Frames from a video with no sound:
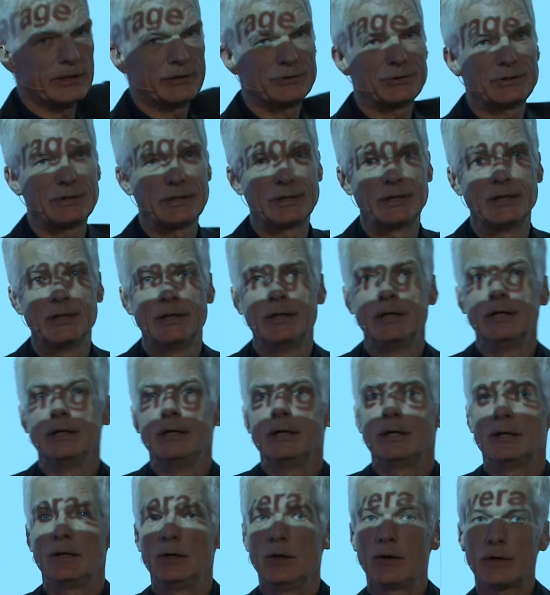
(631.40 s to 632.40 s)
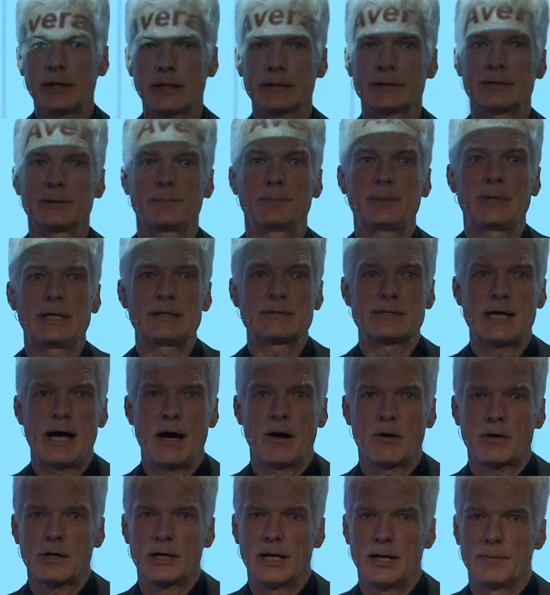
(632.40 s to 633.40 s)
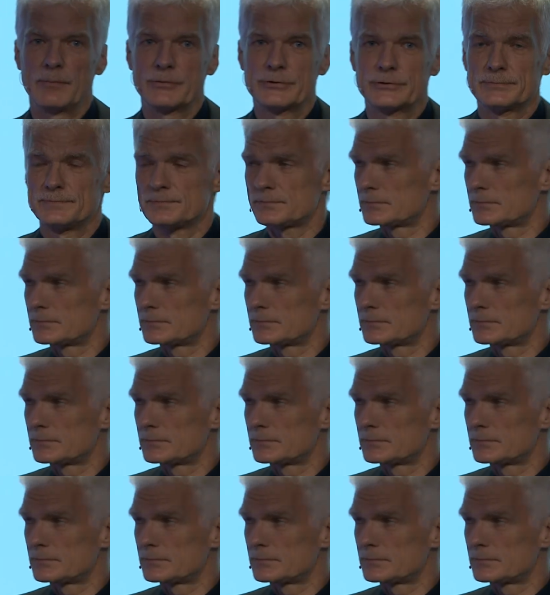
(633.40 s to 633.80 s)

see, you look at the PISA outcomes.